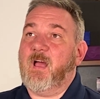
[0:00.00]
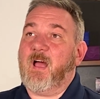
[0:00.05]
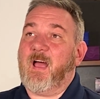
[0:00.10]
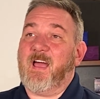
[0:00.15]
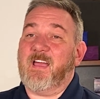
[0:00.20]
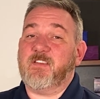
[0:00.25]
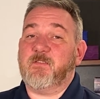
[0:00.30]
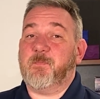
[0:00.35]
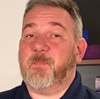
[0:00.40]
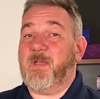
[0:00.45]

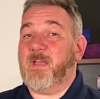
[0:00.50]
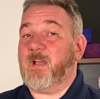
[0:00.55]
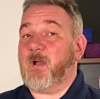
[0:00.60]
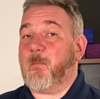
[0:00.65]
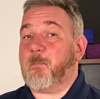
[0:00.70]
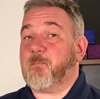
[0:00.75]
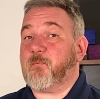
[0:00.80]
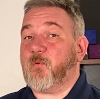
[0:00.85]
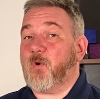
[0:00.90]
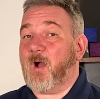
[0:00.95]
as being
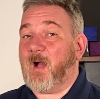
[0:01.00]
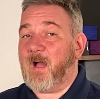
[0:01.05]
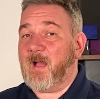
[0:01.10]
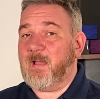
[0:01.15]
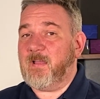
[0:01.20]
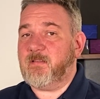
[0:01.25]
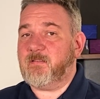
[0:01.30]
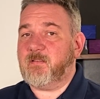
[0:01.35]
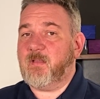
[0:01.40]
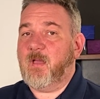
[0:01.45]
a
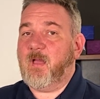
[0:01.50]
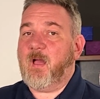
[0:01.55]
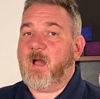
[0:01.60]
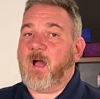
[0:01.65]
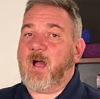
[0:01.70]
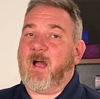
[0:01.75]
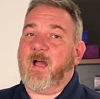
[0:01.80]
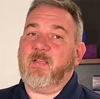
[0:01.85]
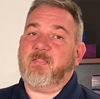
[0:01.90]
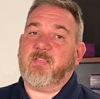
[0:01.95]
prize.
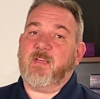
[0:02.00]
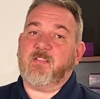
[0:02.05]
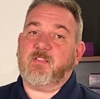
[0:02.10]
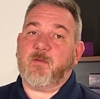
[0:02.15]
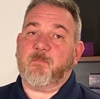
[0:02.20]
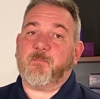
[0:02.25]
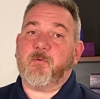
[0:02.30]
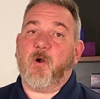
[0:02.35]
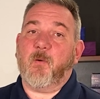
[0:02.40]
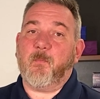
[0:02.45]
I think
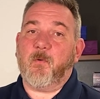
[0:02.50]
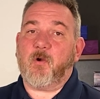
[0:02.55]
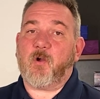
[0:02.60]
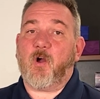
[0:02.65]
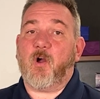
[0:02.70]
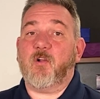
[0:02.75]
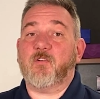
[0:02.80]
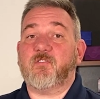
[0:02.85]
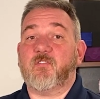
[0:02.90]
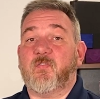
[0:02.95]
the promo
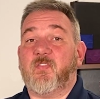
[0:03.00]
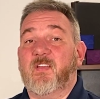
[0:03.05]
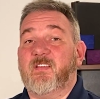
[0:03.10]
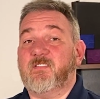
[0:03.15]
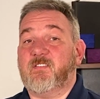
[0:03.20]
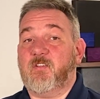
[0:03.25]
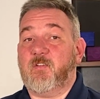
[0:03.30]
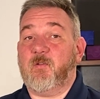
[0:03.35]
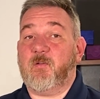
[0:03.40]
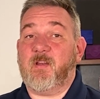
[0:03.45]
cards are
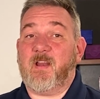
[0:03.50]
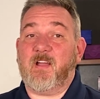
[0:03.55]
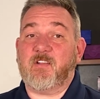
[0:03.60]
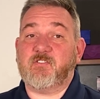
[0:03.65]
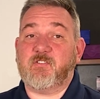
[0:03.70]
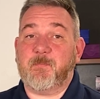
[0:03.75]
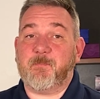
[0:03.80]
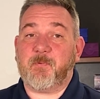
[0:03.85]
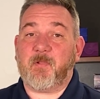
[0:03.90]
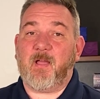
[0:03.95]
things that you can
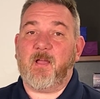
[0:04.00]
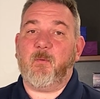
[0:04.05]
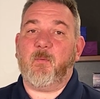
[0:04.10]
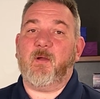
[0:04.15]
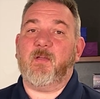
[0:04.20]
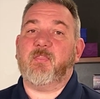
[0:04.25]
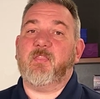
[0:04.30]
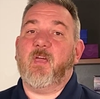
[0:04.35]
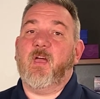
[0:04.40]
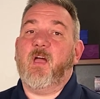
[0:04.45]
actually play
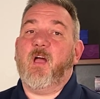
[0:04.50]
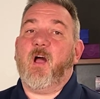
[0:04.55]
with